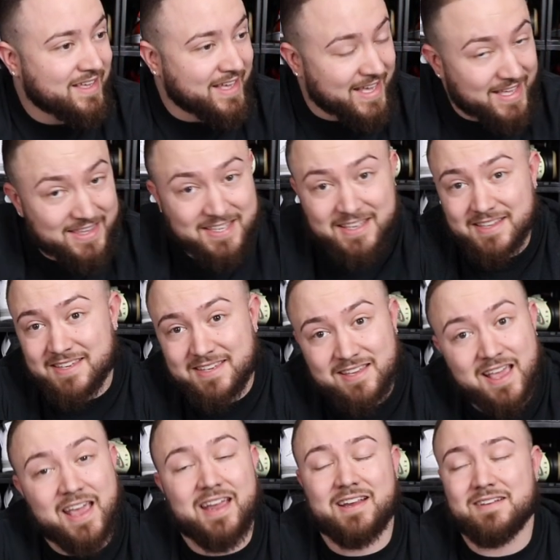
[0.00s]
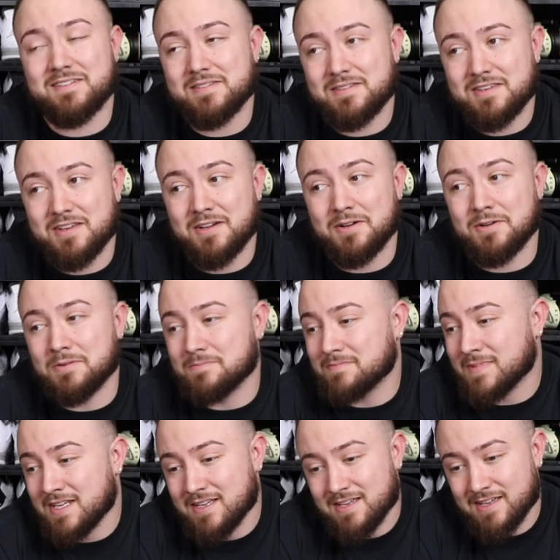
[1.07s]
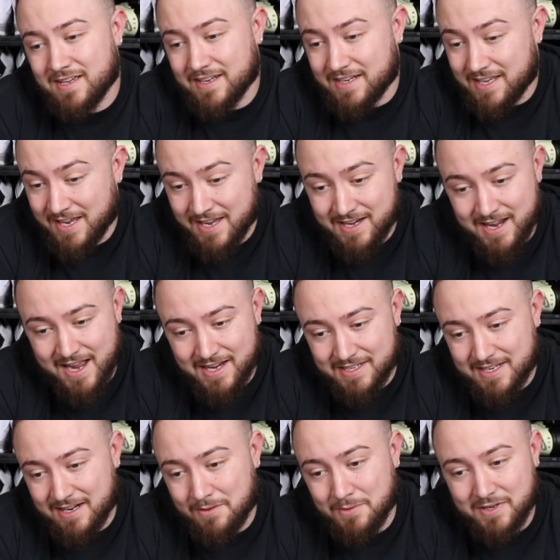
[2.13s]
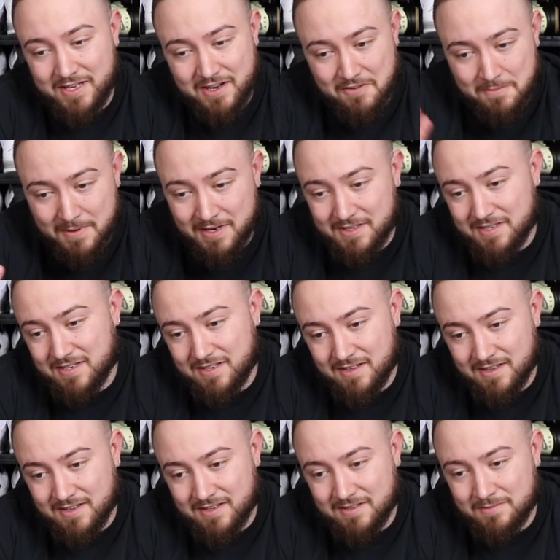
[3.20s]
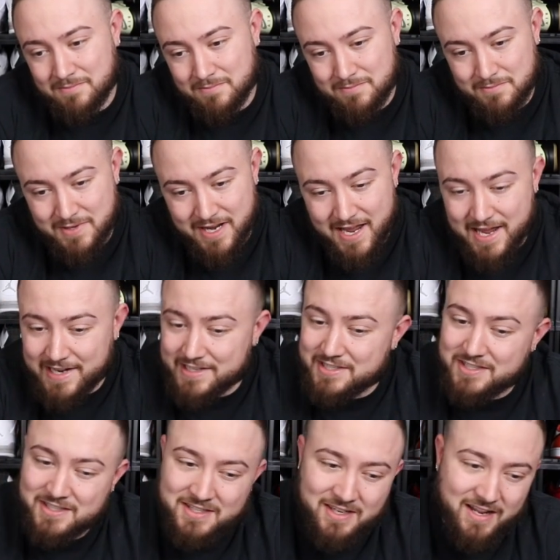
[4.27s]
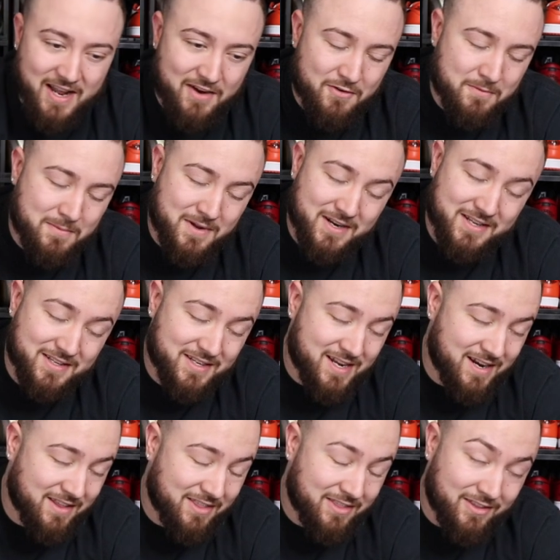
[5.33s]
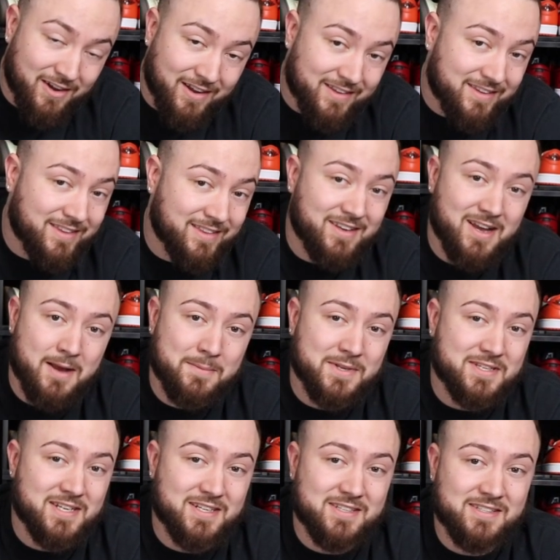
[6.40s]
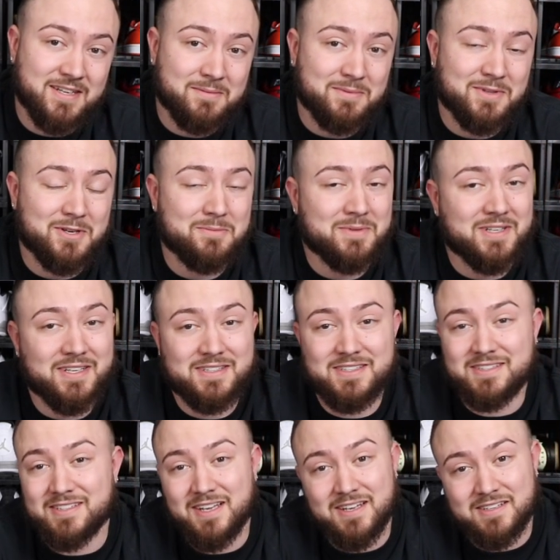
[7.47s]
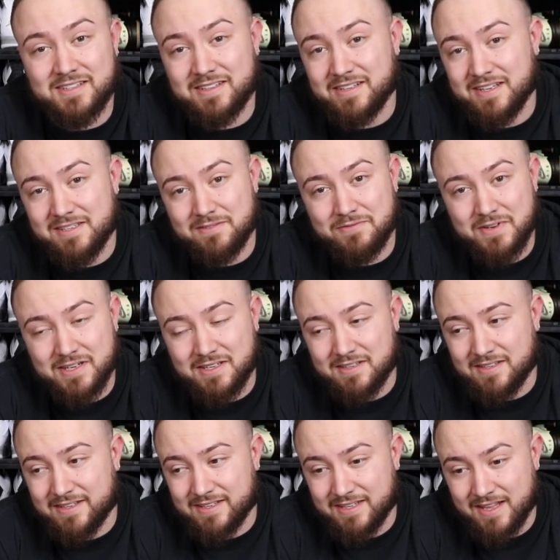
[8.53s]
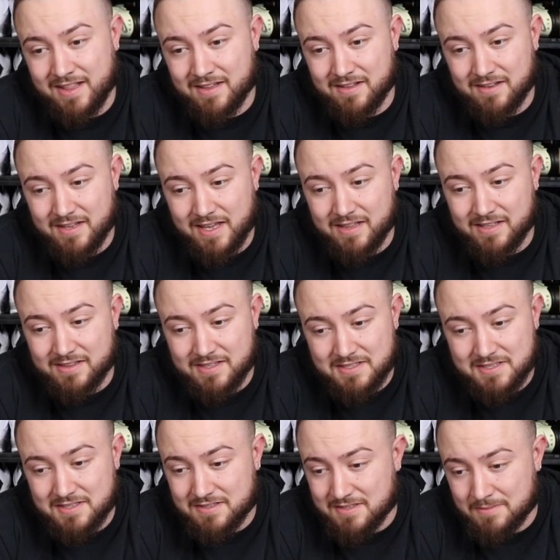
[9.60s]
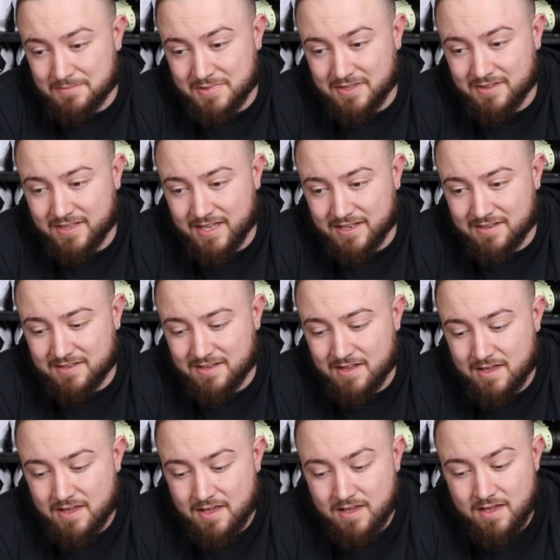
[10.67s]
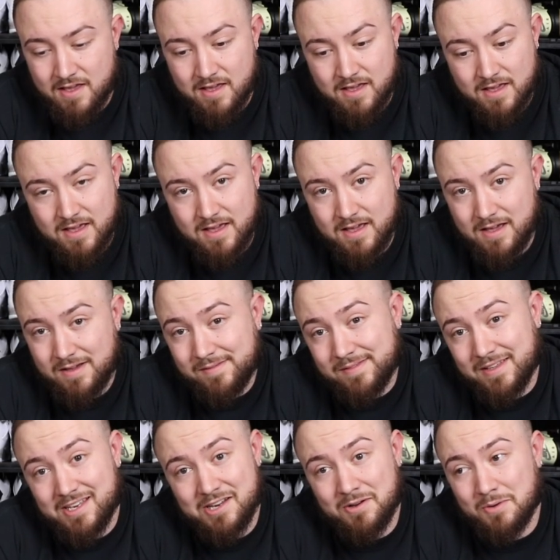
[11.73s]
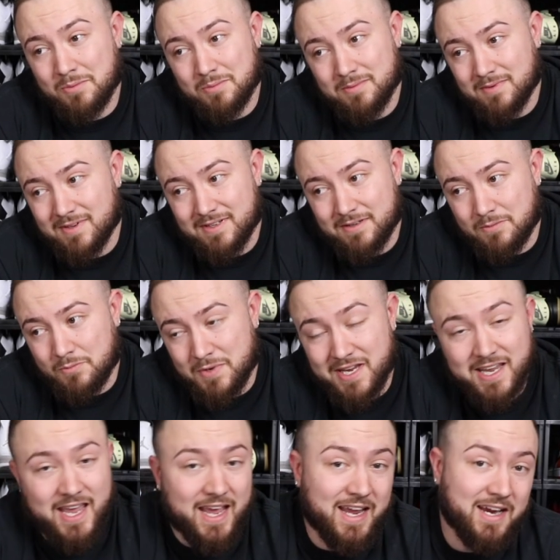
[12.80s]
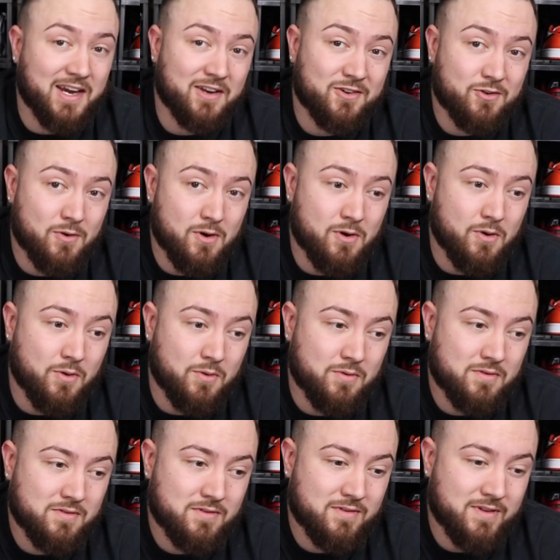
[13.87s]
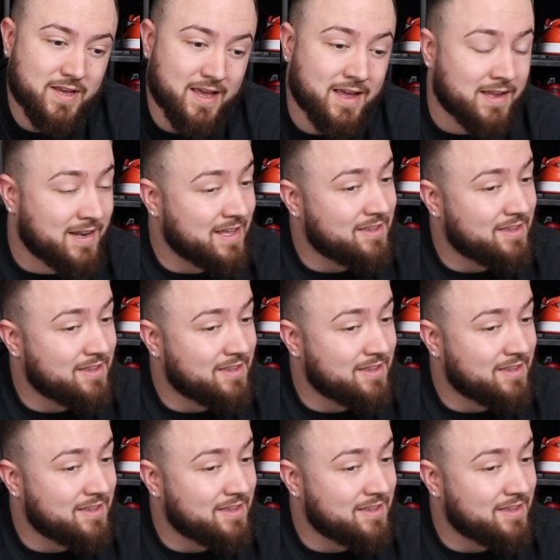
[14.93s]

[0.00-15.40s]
it's insane. So again, I just kind of want to get everybody's reaction and everybody's kind of thoughts in the comment section down below, because it sucks. It does affect us at the end of the day. Like, this is something that, you know, we can't control, and